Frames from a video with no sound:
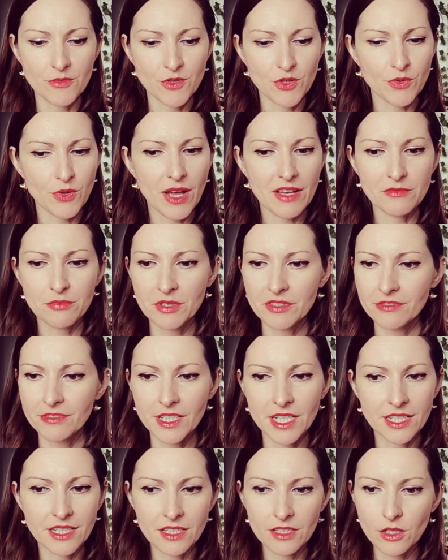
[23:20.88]
You have been
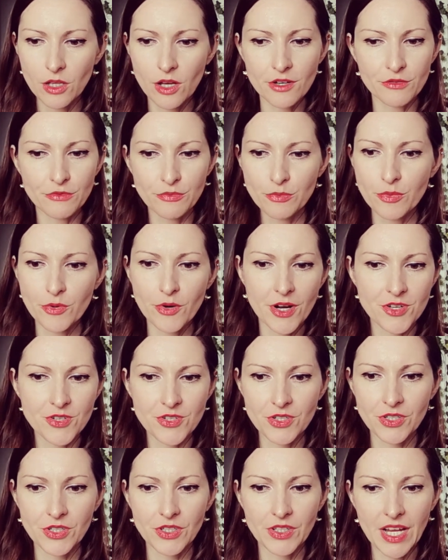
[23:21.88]
feeling a lot of
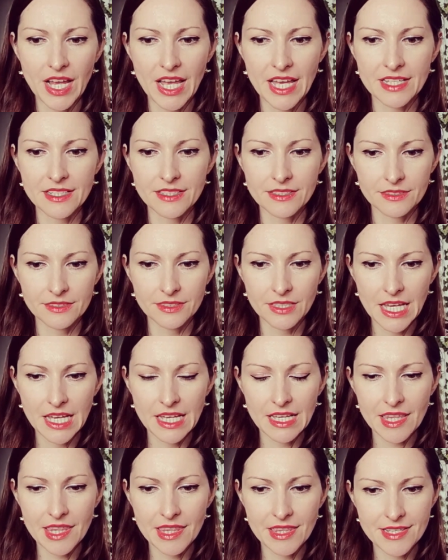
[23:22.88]
pressure, and
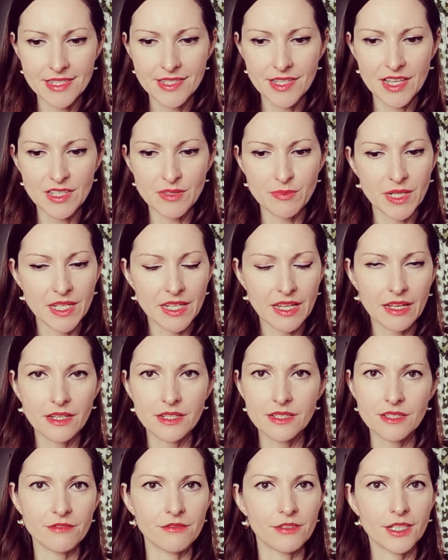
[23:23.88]
this has been
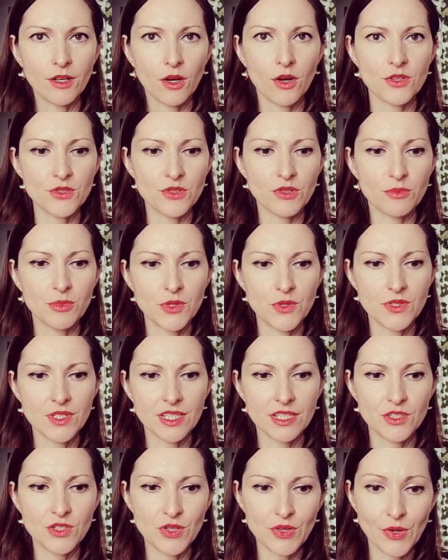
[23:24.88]
negatively
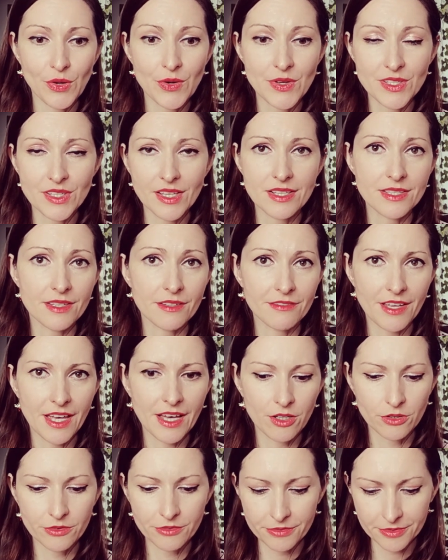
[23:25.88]
contributing to your sense of
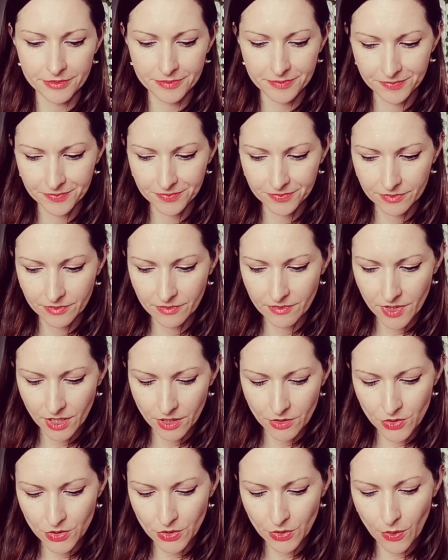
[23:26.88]
health,
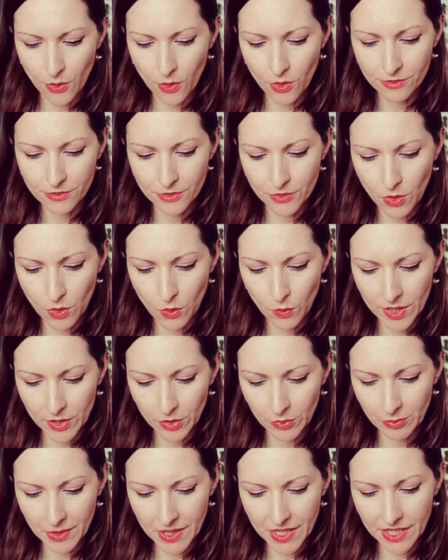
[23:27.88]
to your overall
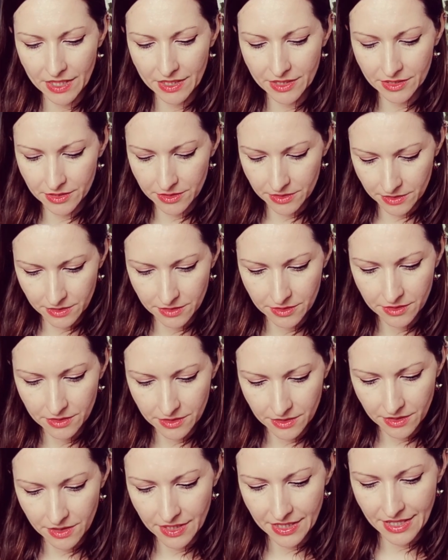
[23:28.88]
well-being.
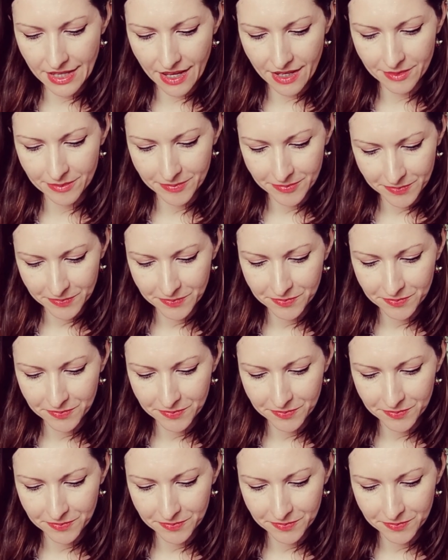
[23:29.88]
Yeah.